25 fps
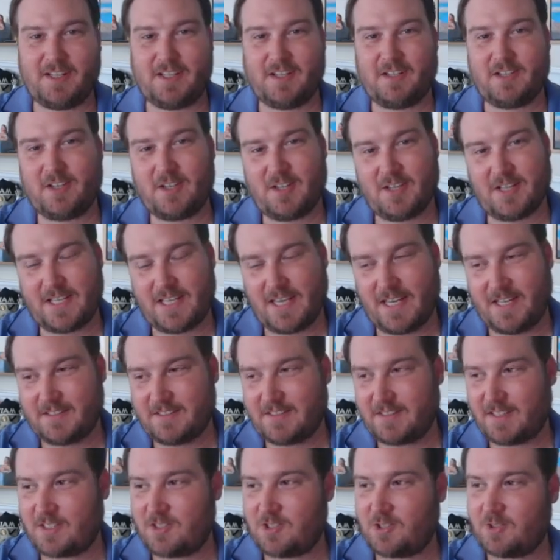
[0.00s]
a hurricane
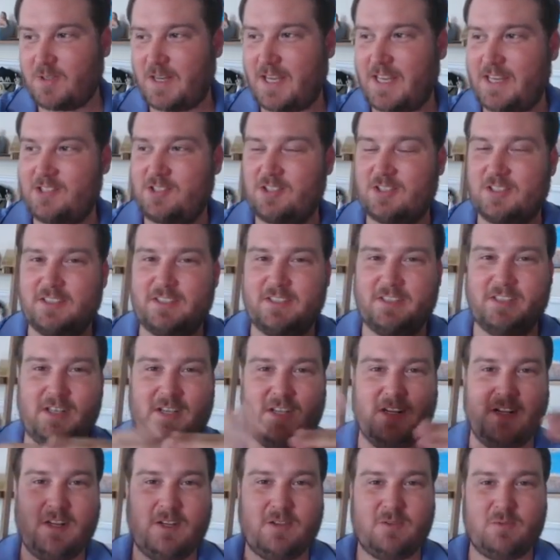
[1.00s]
situation
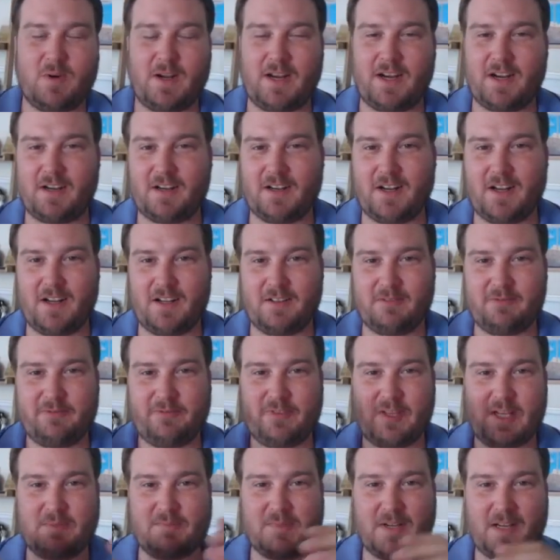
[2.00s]
where
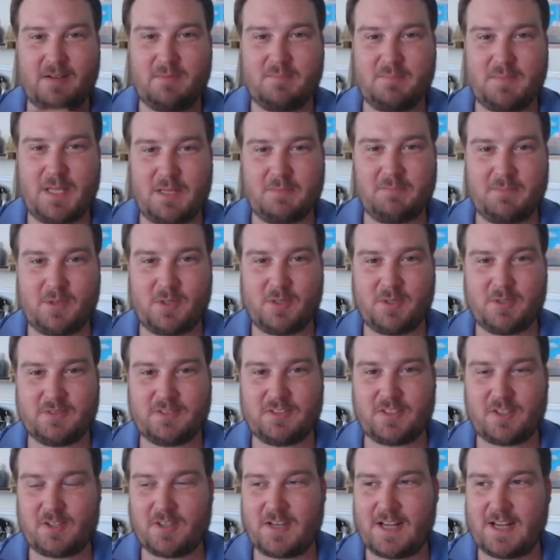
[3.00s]
FEMA people
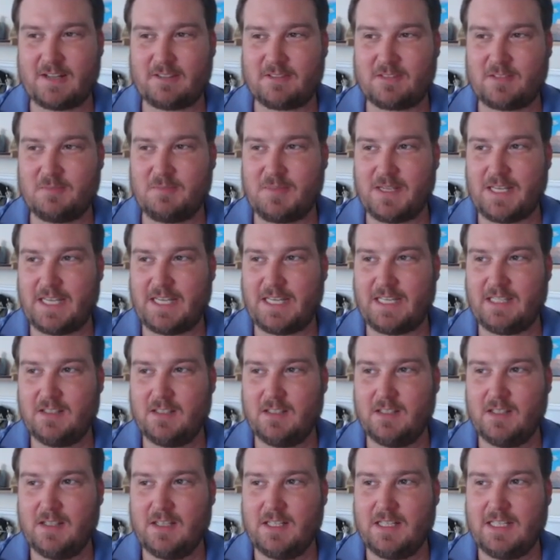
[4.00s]
turn out to be
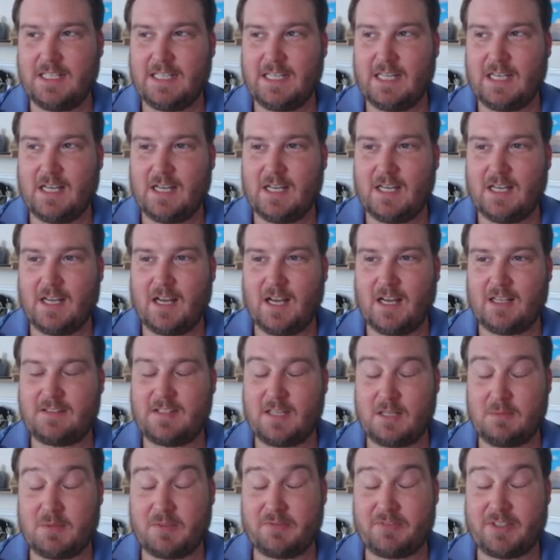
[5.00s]
a
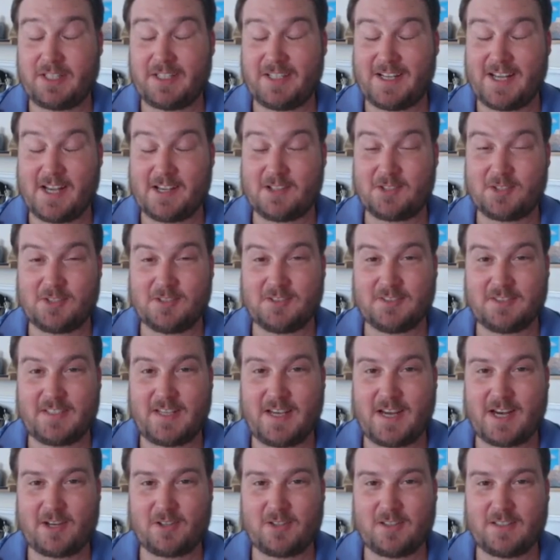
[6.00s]
team of international
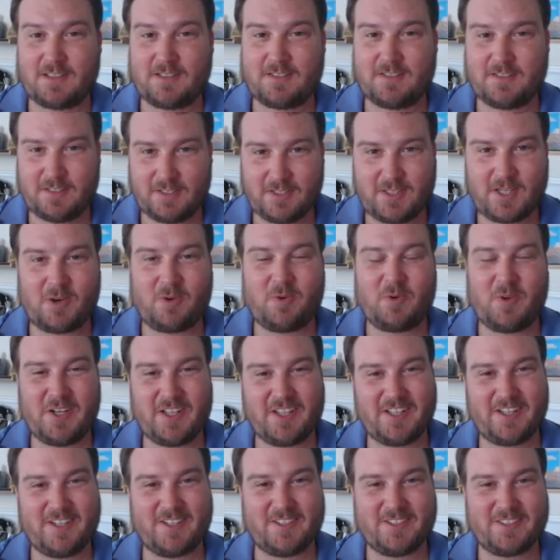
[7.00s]
terrorists. One of
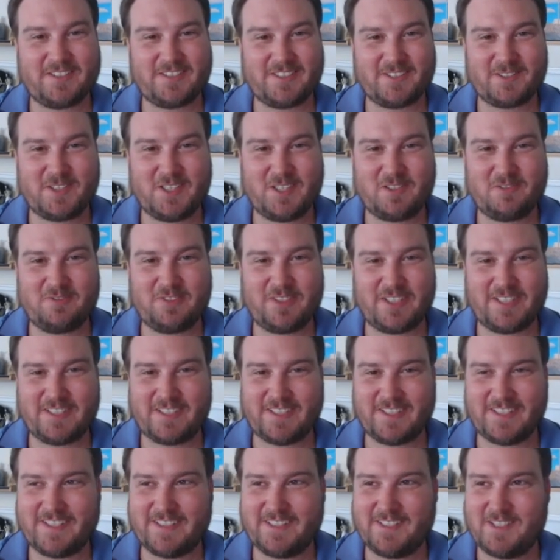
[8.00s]
those, a real
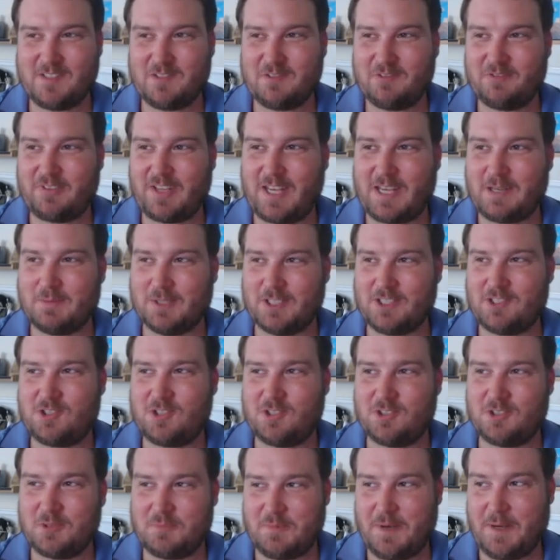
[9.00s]
feel-good family
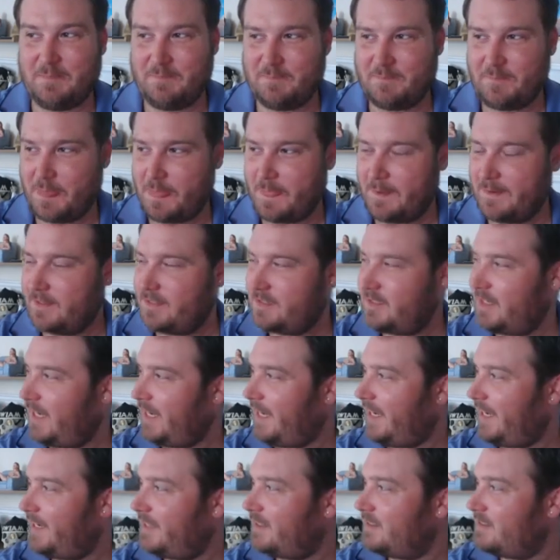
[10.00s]
shoot 'em up.
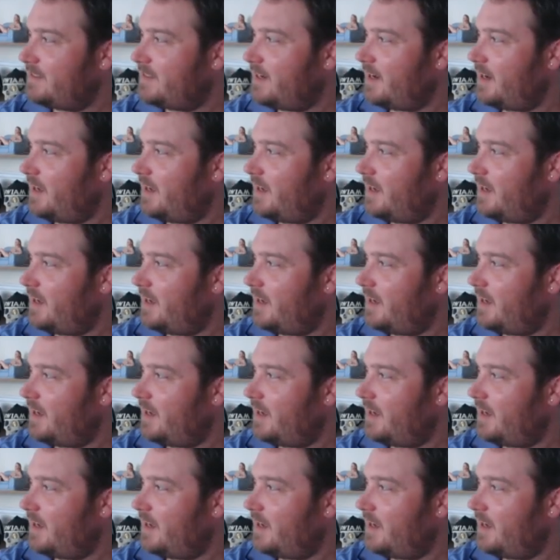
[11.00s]
And